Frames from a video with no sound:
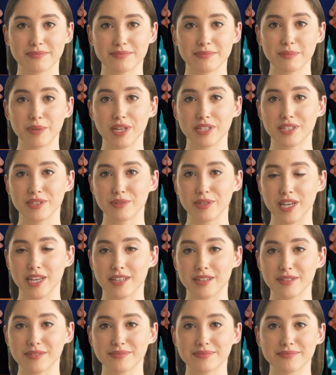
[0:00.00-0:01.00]
Welcome,
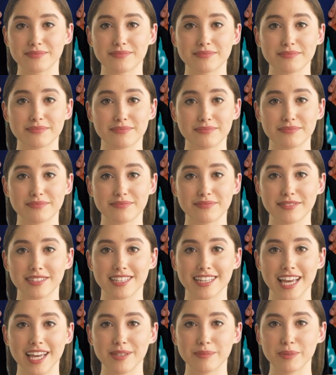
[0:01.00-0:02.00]
learner.
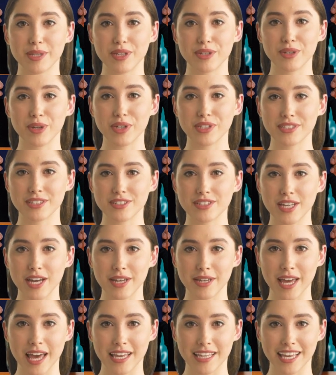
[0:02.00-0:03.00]
Today we are going to show
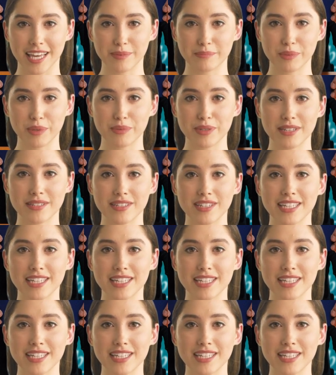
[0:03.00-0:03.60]
you how to implement the